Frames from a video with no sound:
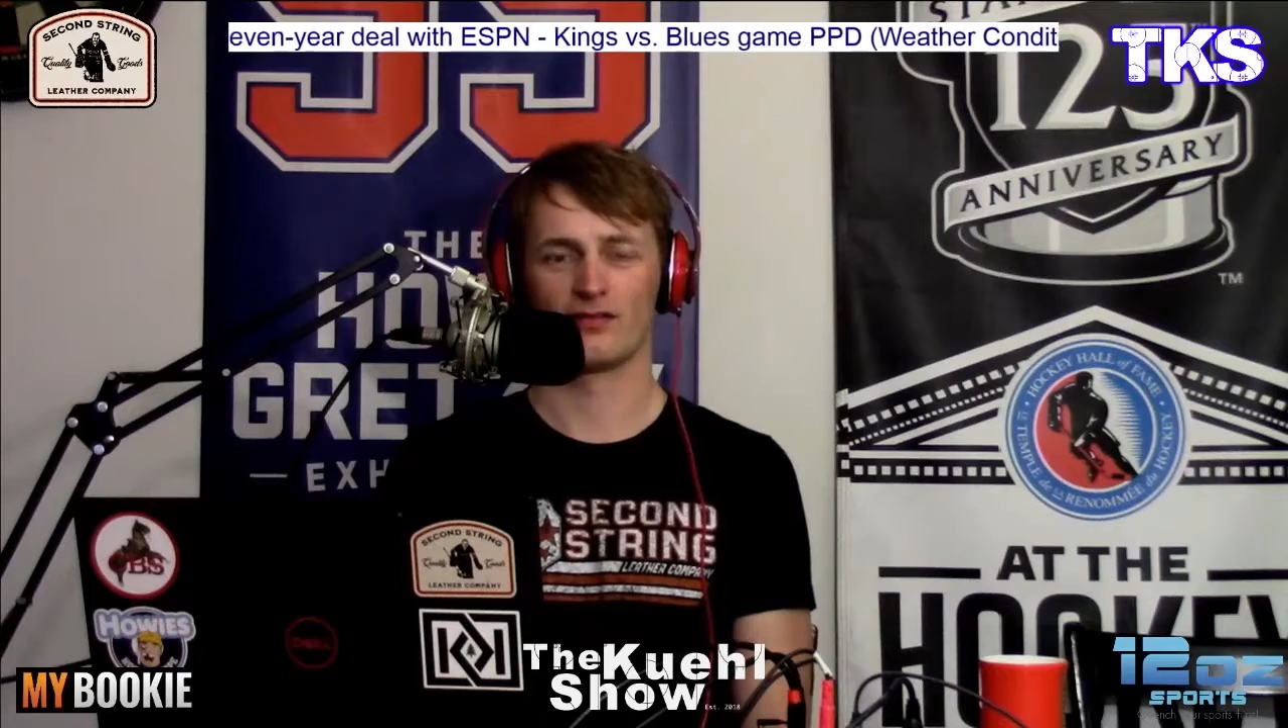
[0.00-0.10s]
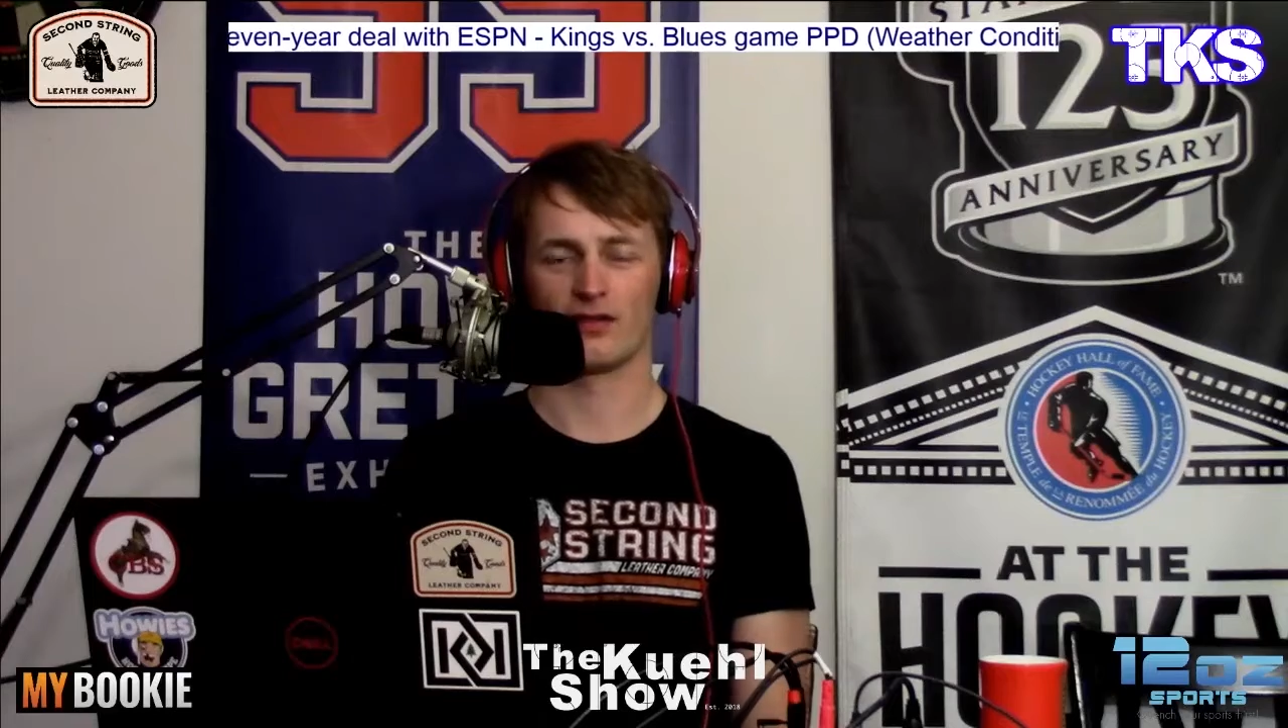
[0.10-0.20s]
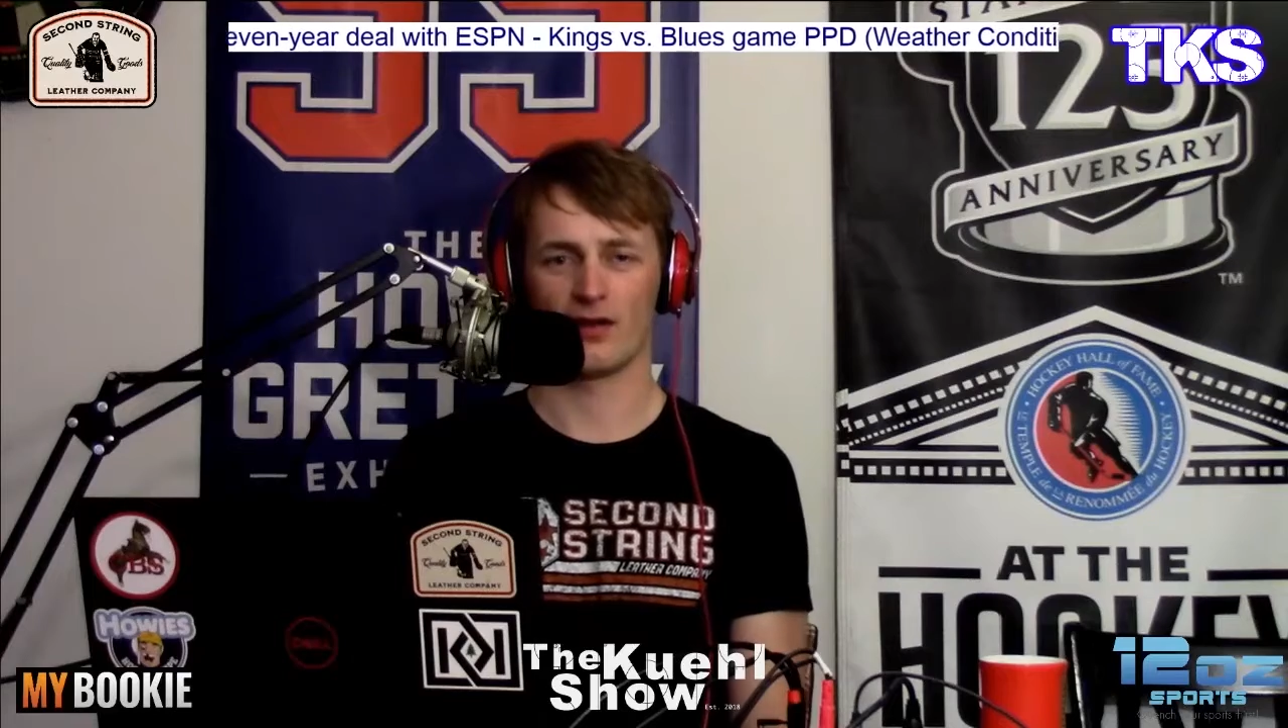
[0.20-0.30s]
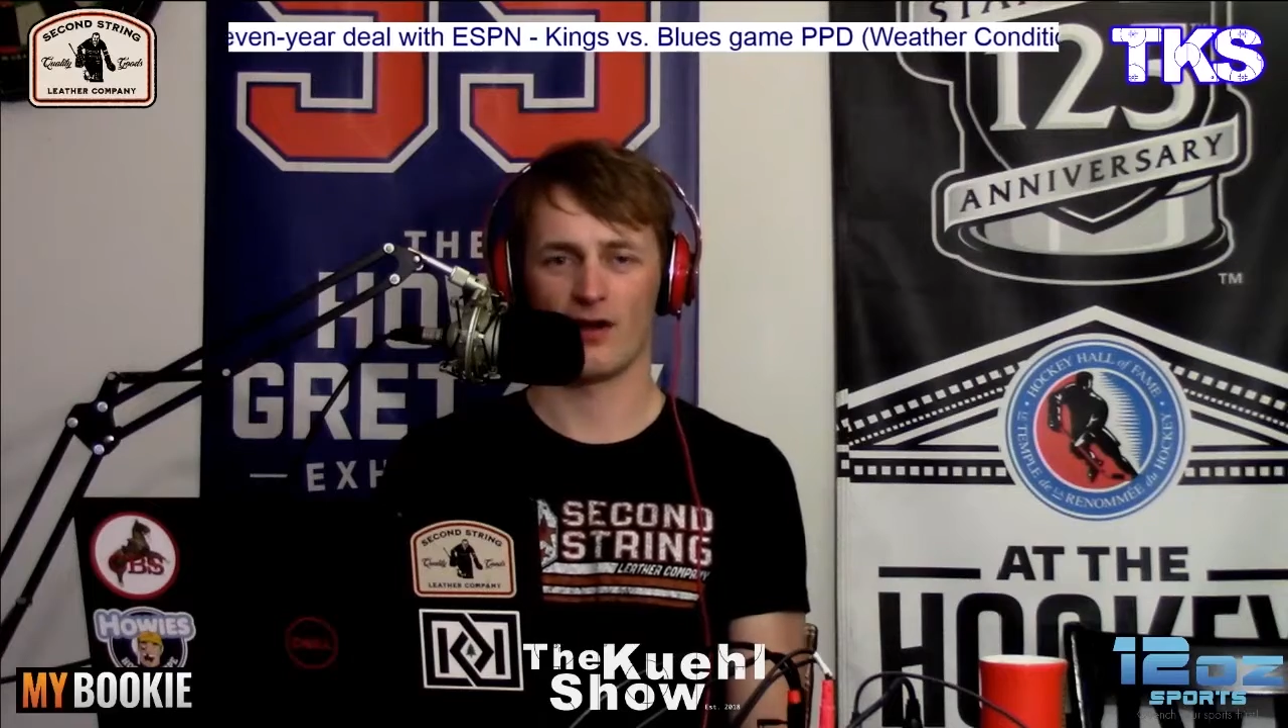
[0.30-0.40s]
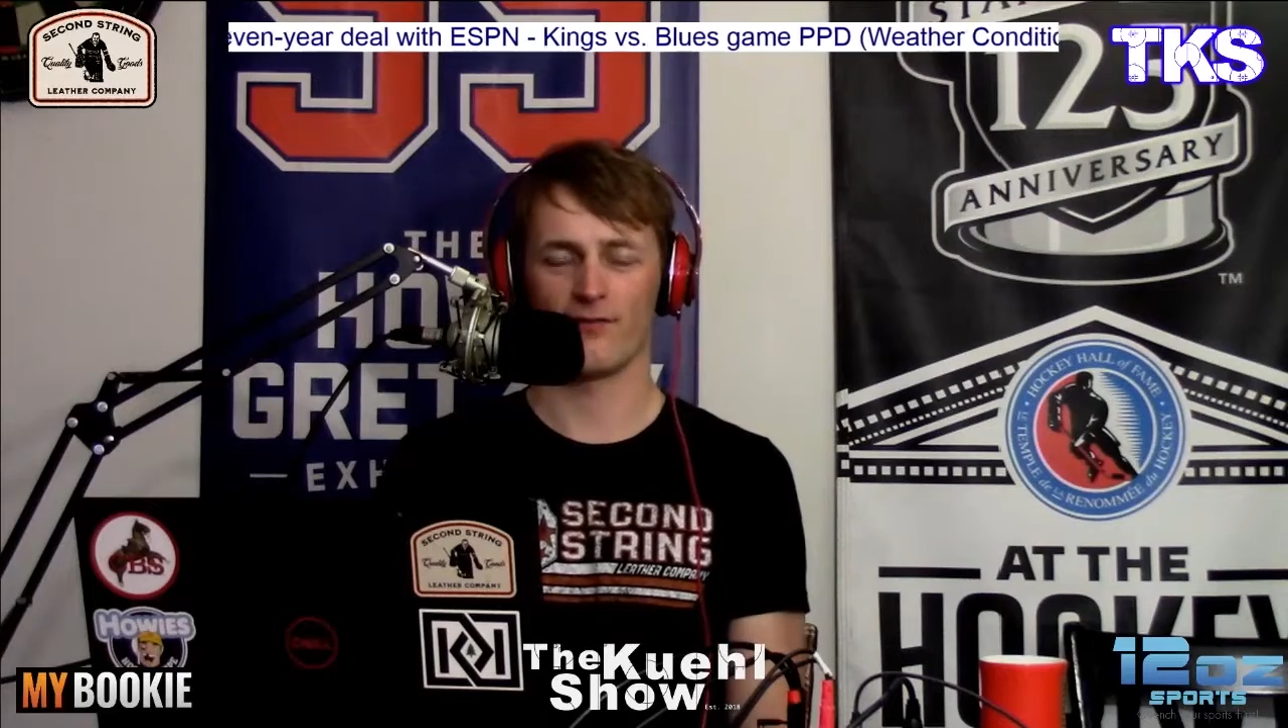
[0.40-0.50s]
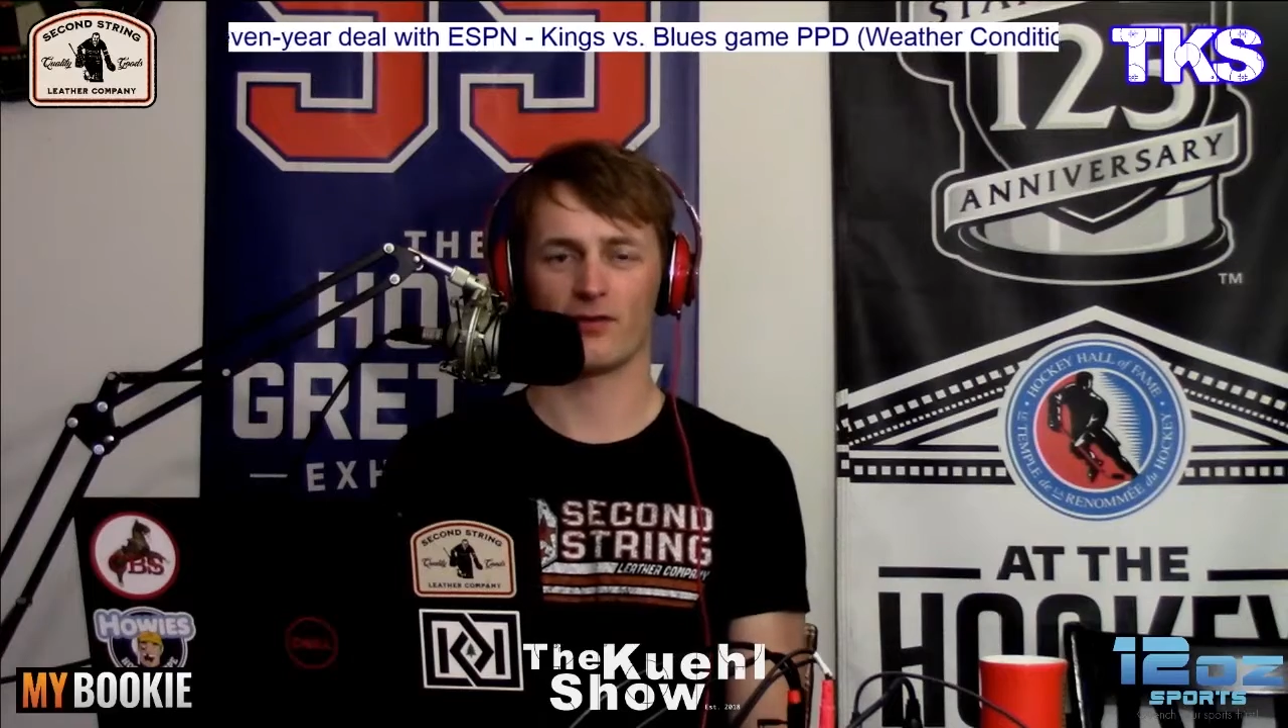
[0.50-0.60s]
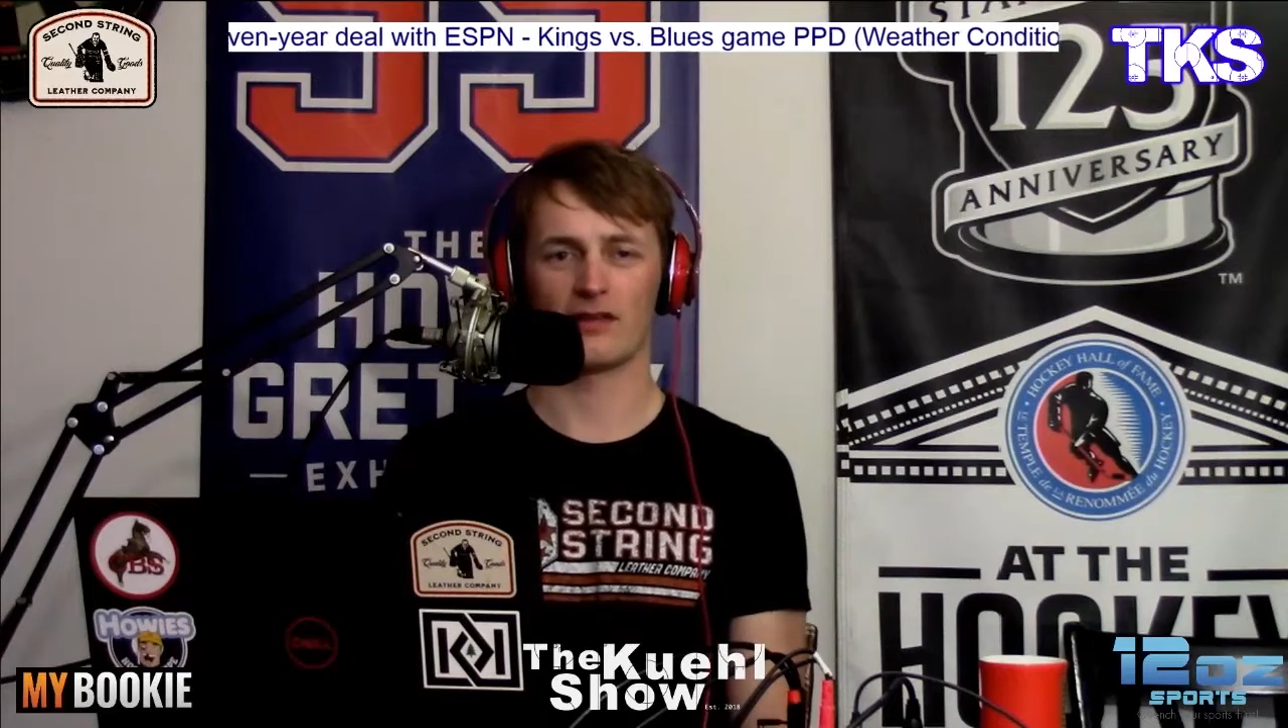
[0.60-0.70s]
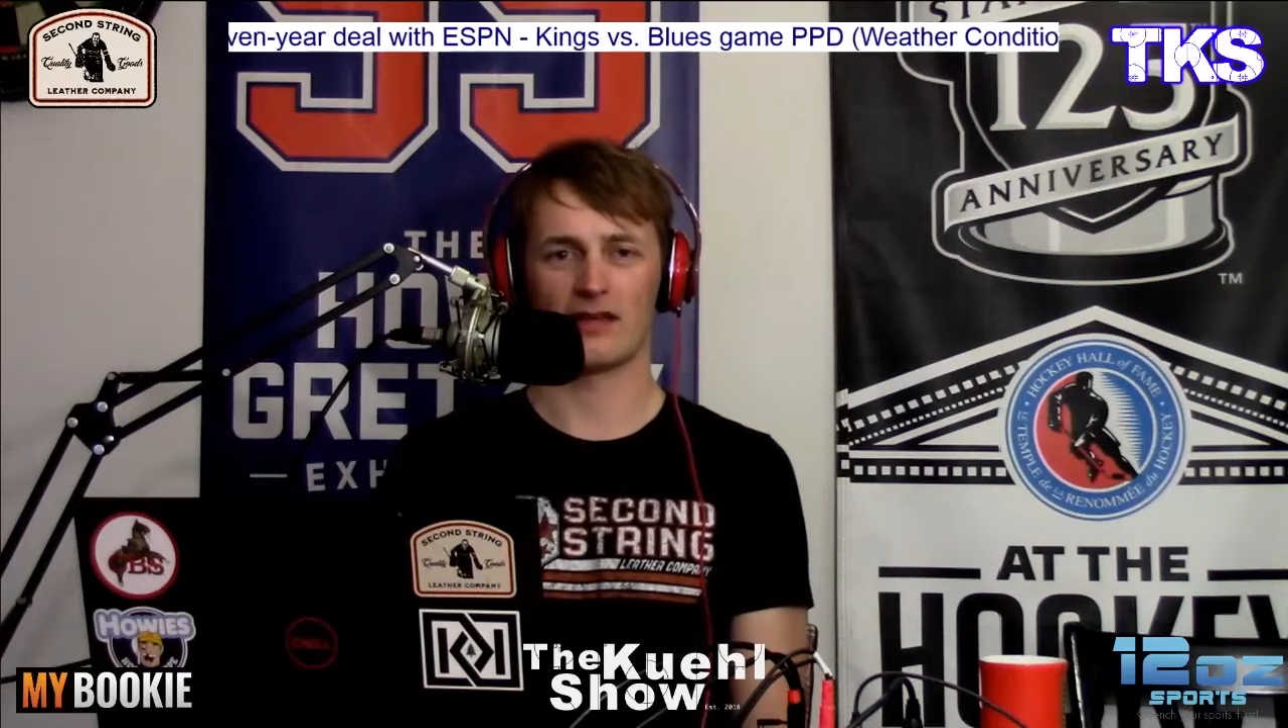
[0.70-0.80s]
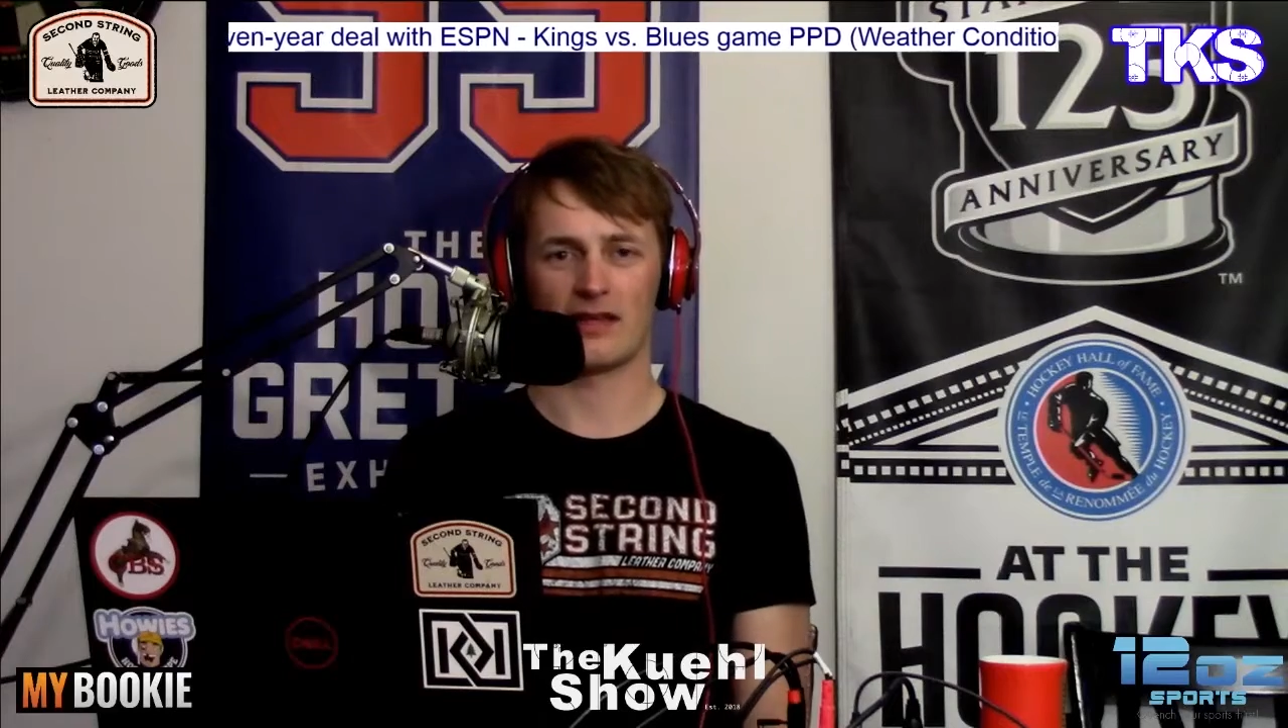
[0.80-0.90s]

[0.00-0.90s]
to covering